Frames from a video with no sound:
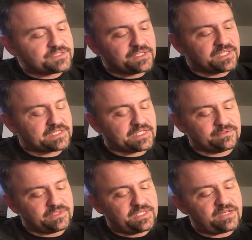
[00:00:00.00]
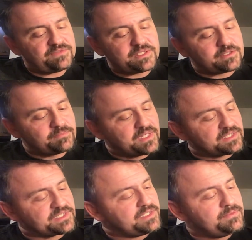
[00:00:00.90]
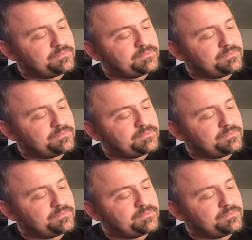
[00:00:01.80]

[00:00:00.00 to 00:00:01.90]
So you get that lovely little melody.